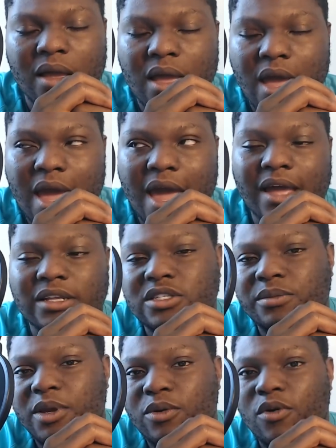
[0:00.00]
And to
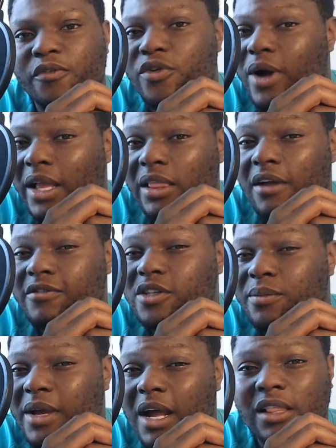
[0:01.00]
be real with you, I love
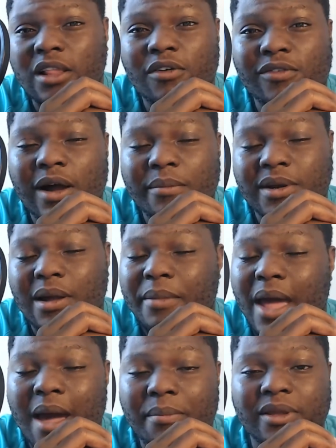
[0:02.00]
Jinbei, I love Robin, and I'm
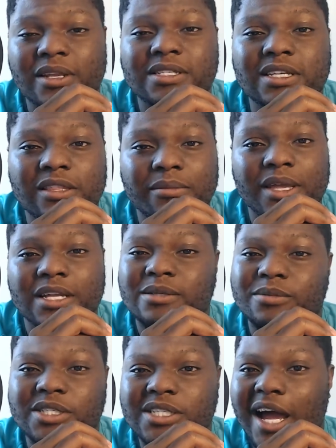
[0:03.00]
happy to see them get some
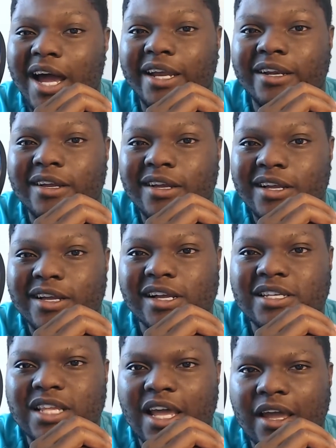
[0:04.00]
shine.
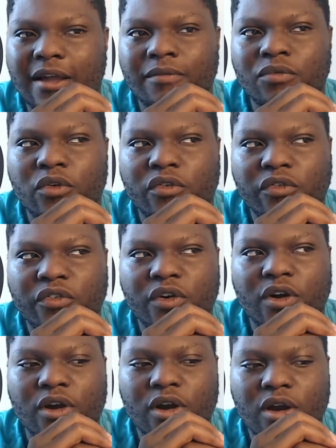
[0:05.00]
Because like
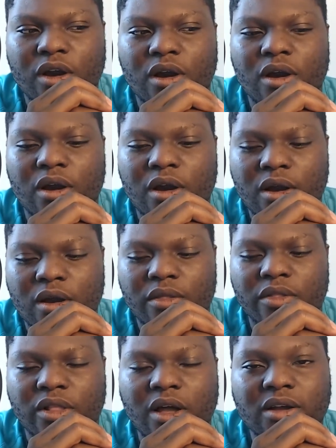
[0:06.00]
for the
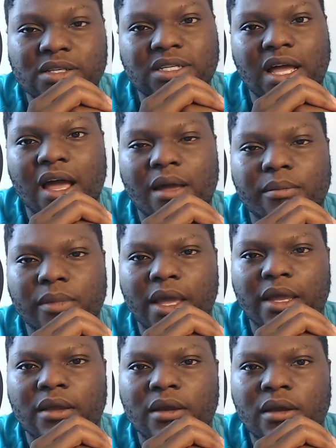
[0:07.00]
longest time,
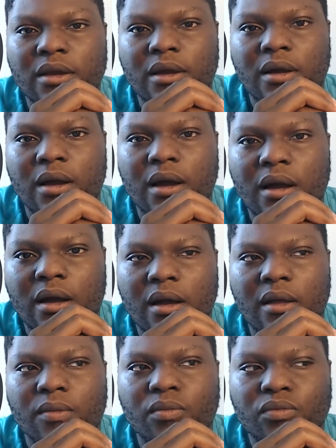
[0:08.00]
like
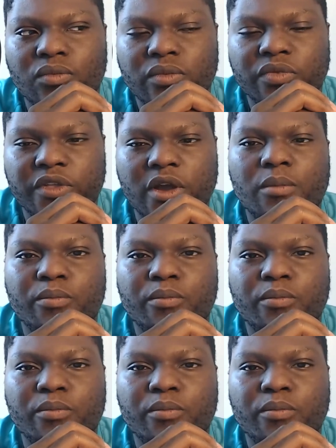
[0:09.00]
they're